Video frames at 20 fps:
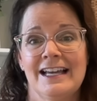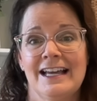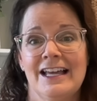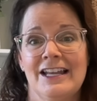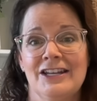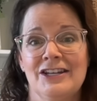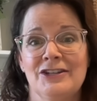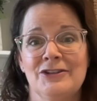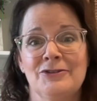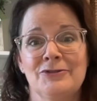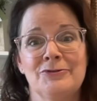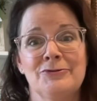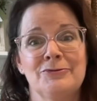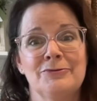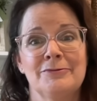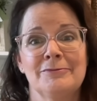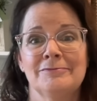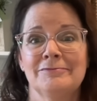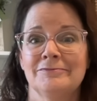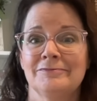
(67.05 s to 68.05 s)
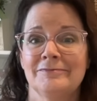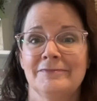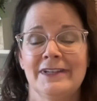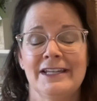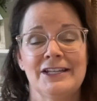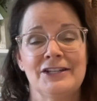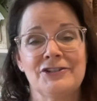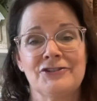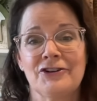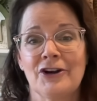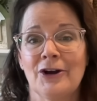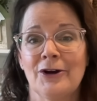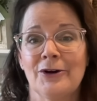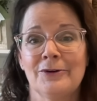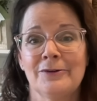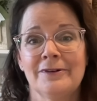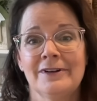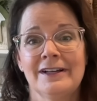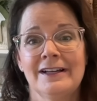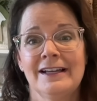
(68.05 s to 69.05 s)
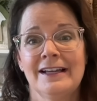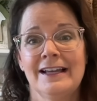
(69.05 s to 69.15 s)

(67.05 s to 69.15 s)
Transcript: a new intro